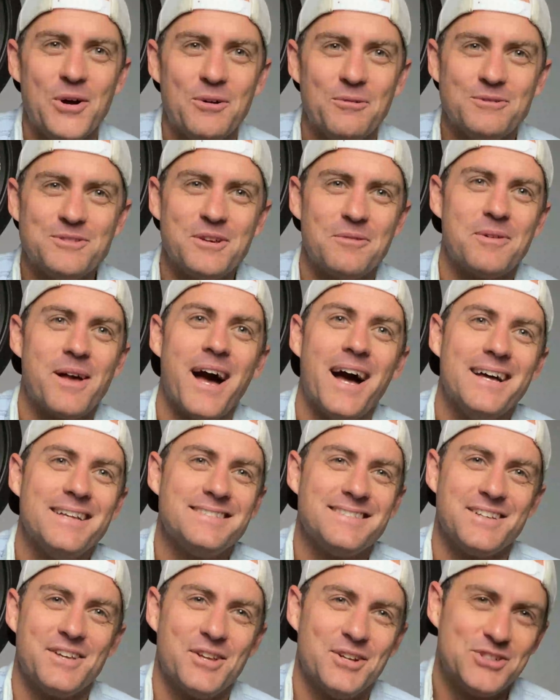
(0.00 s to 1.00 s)
What's up,
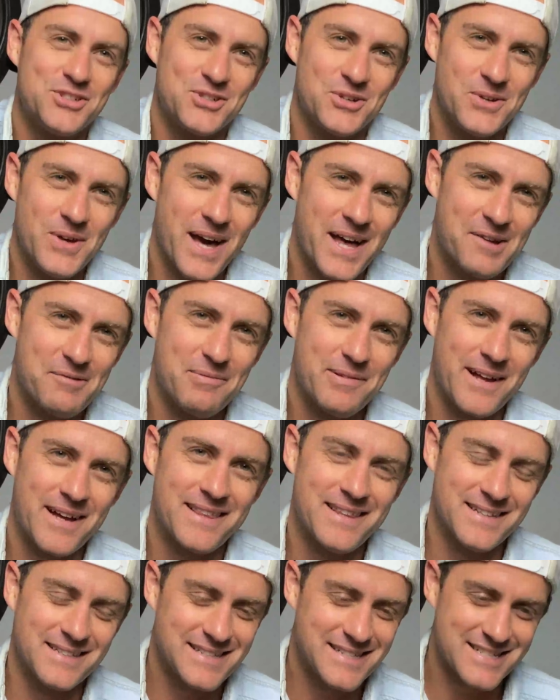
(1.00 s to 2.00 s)
guys? I'm gonna show you how to play
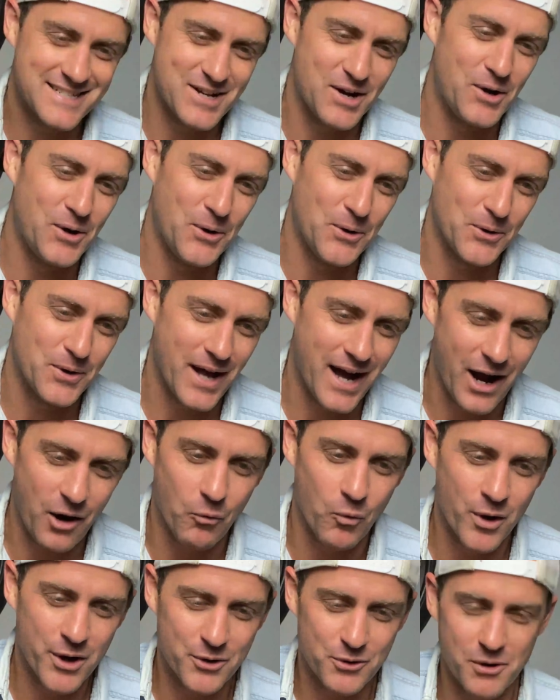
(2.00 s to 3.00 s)
this song, I
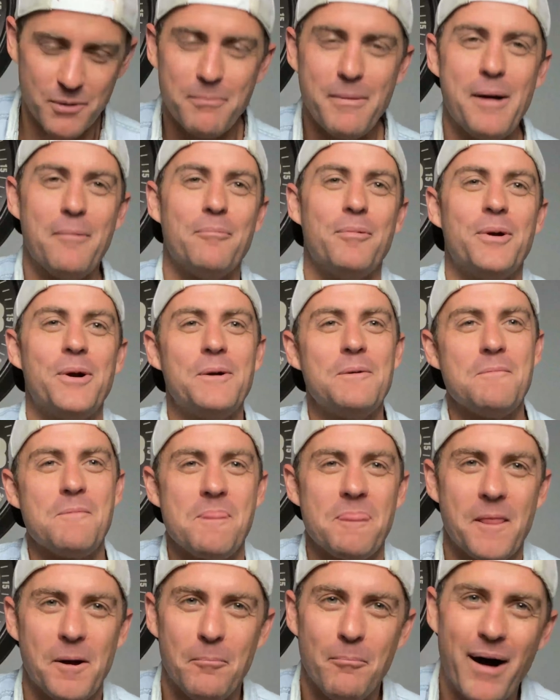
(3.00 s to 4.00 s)
Wanna Remember
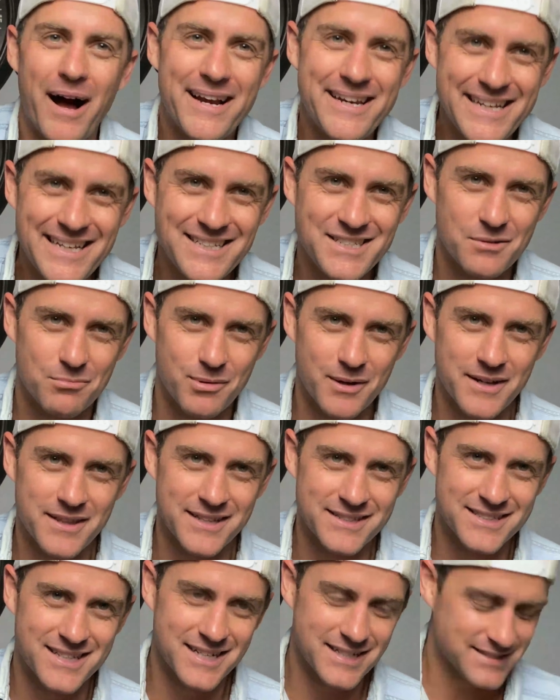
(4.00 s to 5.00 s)
by Need to Breathe.
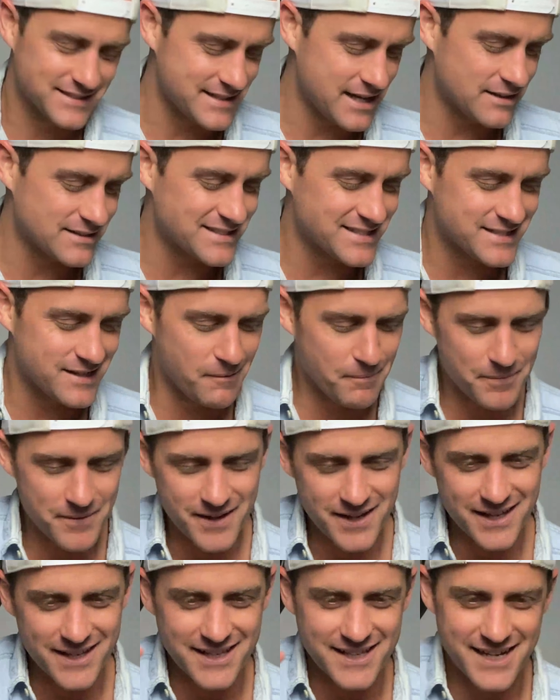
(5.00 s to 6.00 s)
It's gonna sound
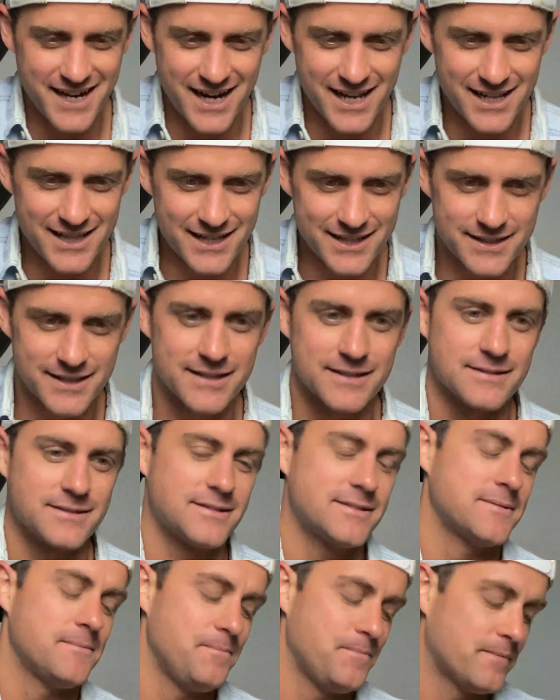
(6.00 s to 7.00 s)
something kind of like
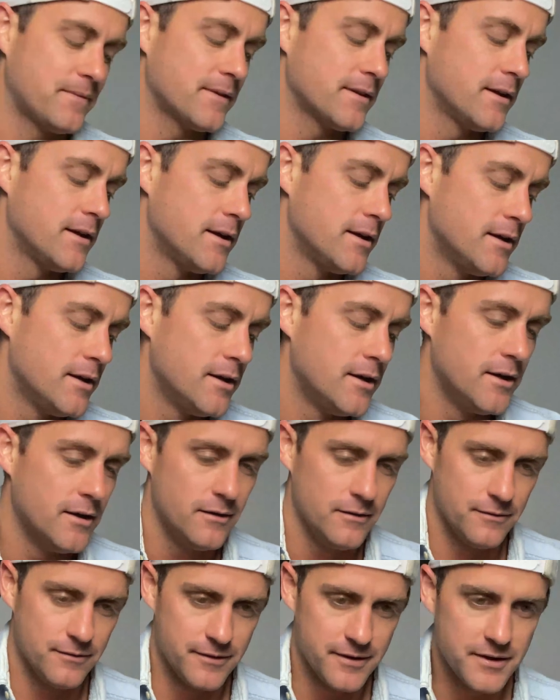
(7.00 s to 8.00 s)
this.
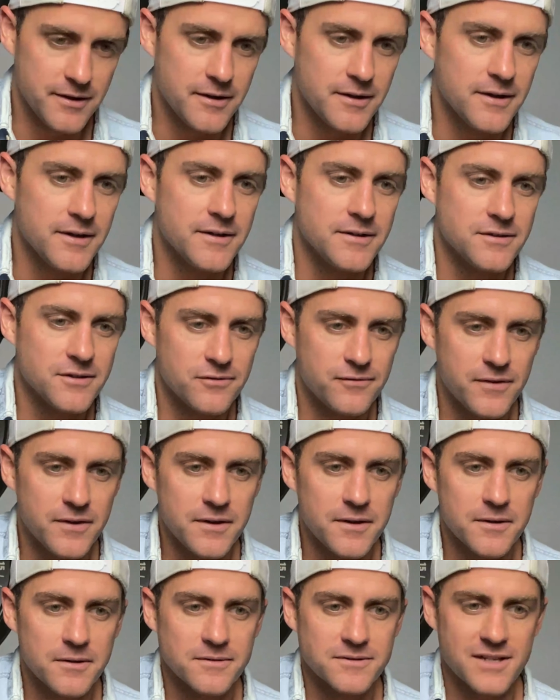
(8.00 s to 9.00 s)
This
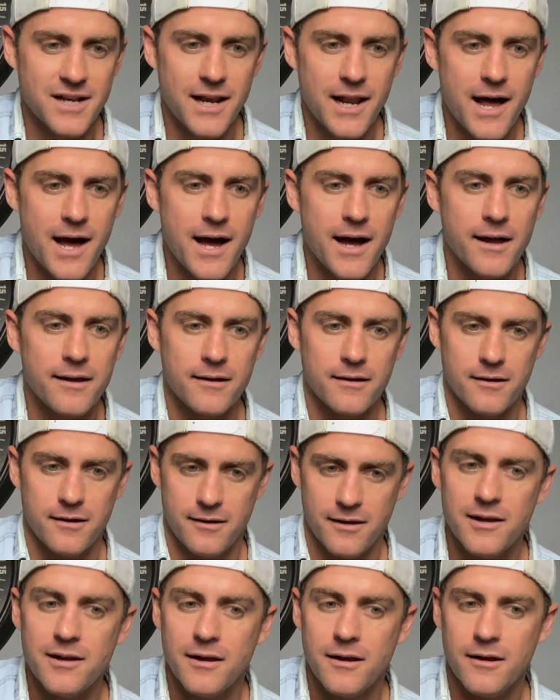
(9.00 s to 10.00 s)
feels like
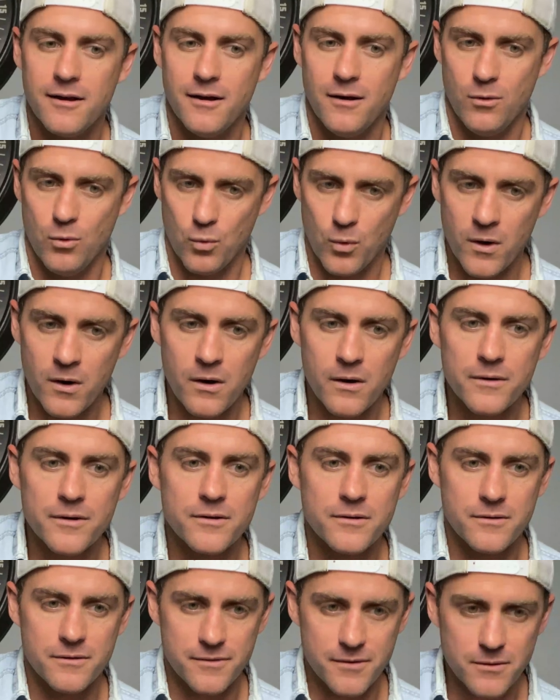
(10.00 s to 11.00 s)
one
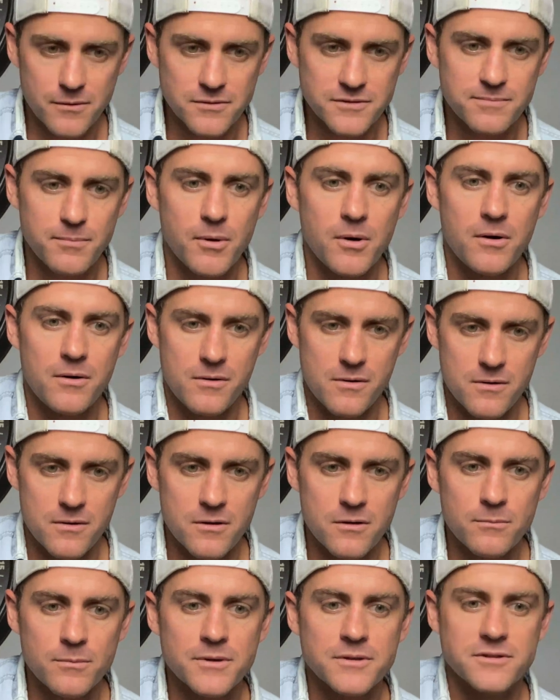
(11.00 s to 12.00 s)
of those
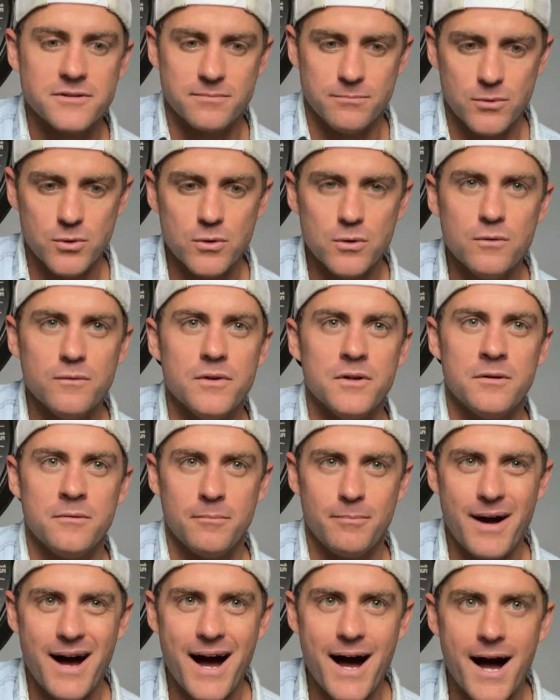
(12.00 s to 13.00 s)
moments
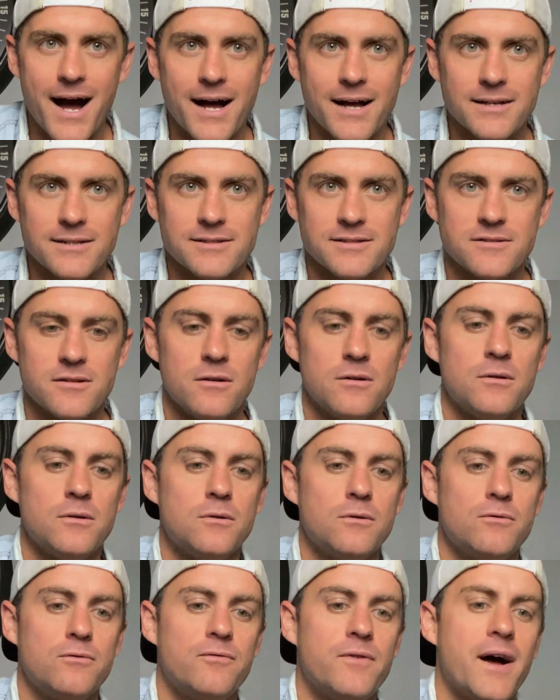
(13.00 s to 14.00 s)
moving by
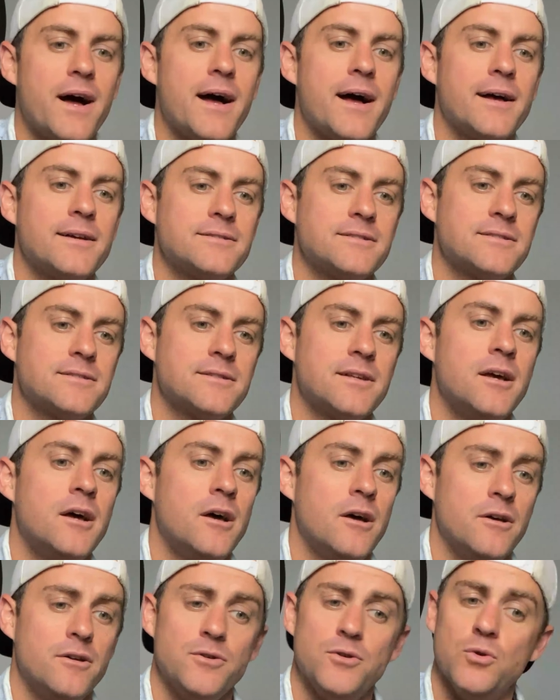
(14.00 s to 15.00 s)
so fast.
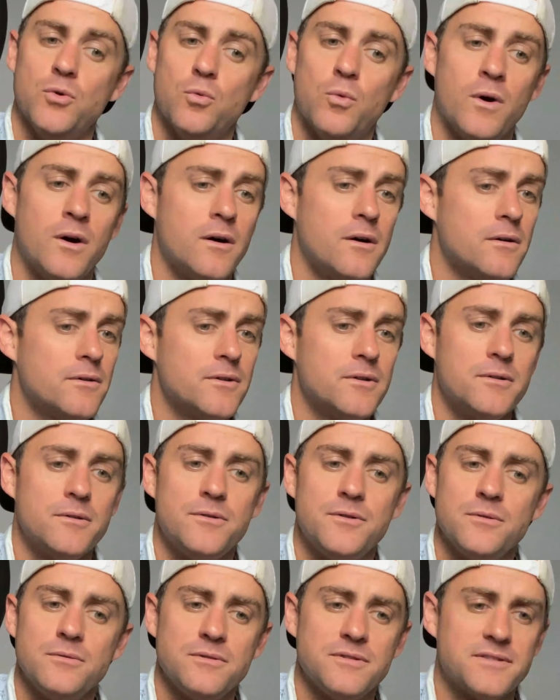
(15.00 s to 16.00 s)
You wanna
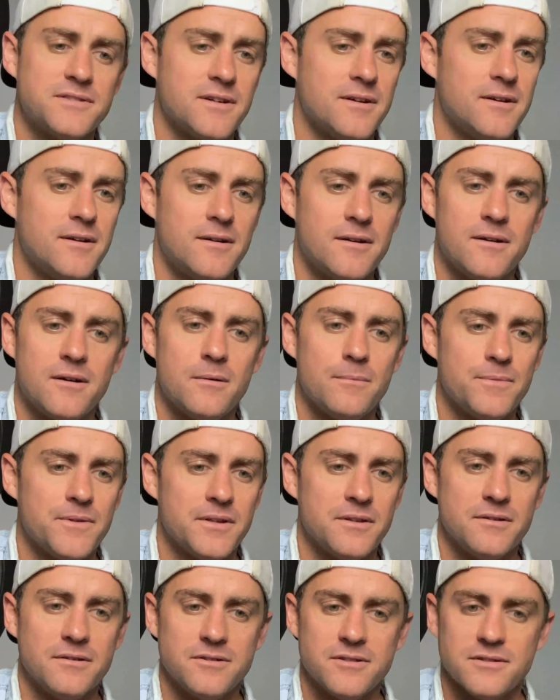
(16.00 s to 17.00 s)
do
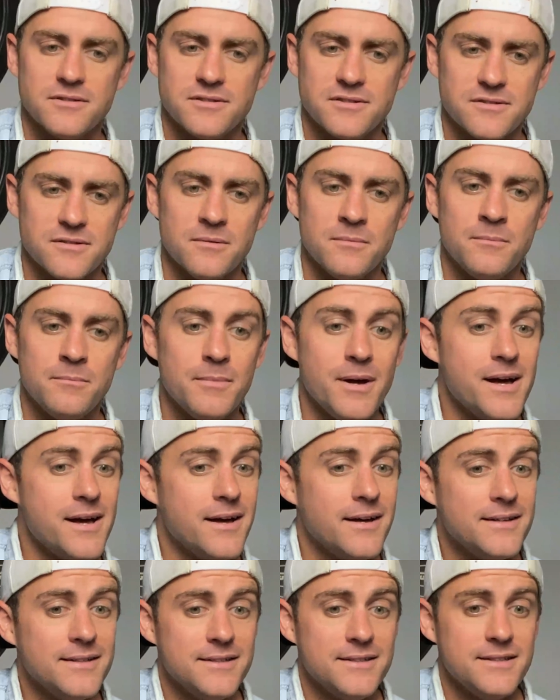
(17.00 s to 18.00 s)
something just to
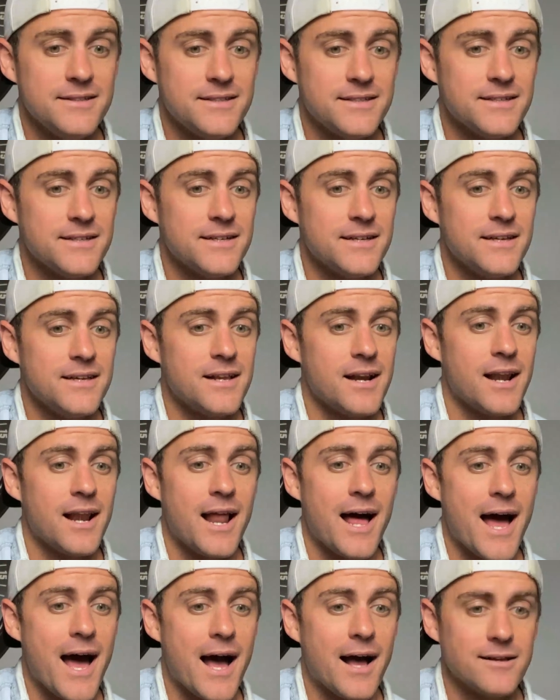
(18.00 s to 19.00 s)
make it
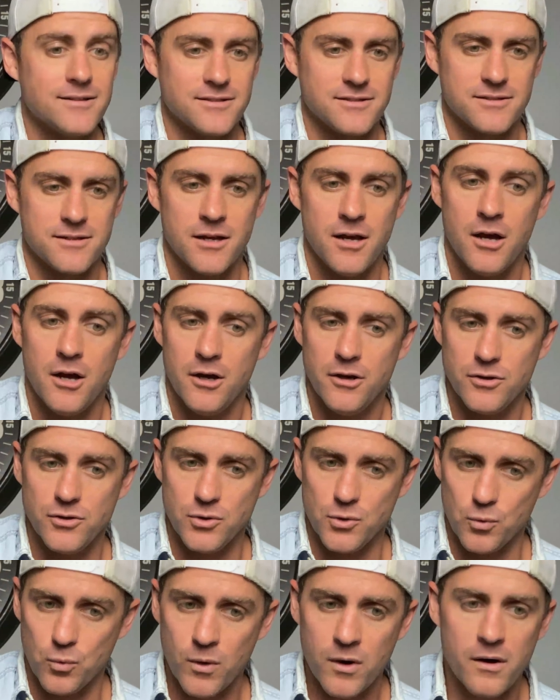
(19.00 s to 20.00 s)
last.
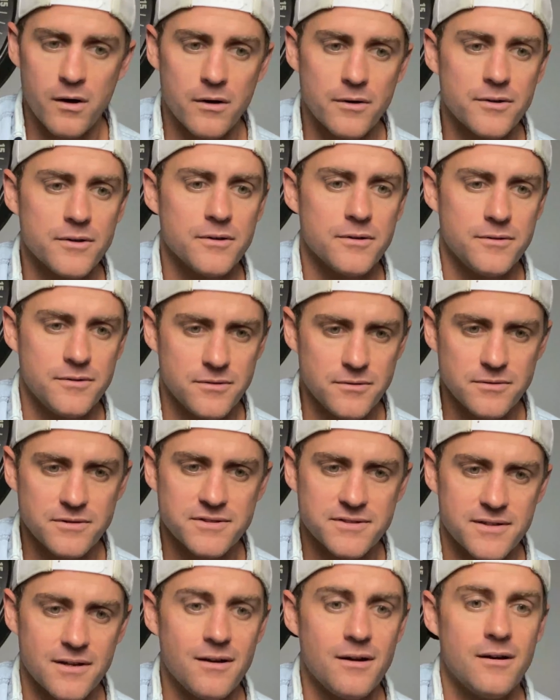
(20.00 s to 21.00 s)
You wanna do
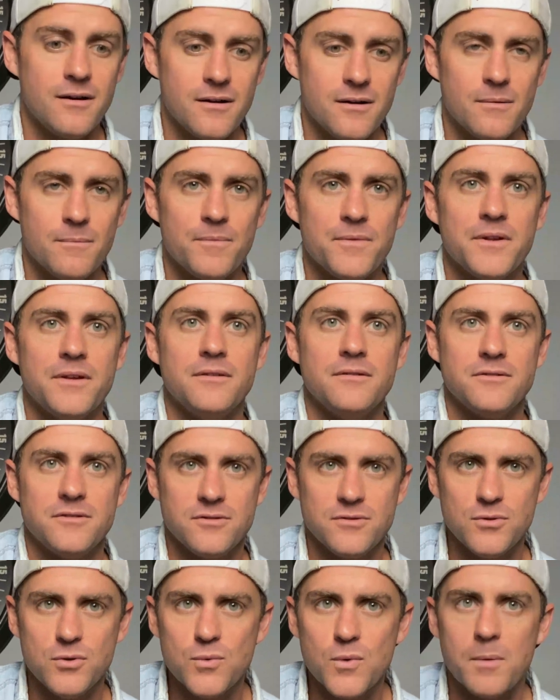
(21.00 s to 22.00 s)
something
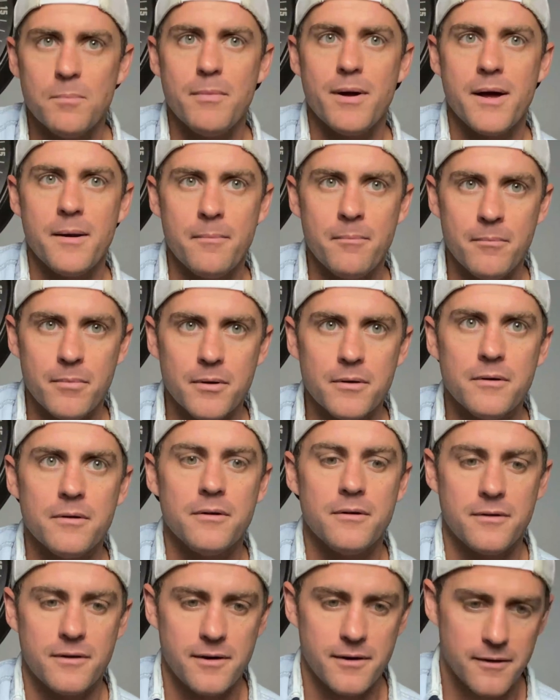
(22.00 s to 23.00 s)
to
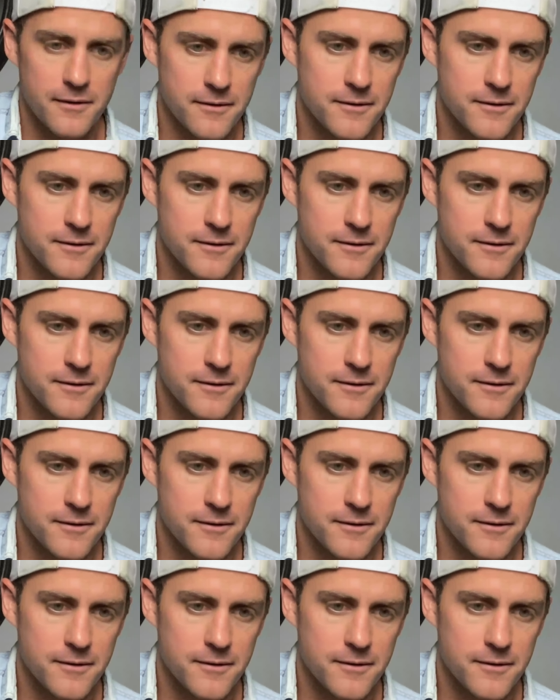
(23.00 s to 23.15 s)
remember.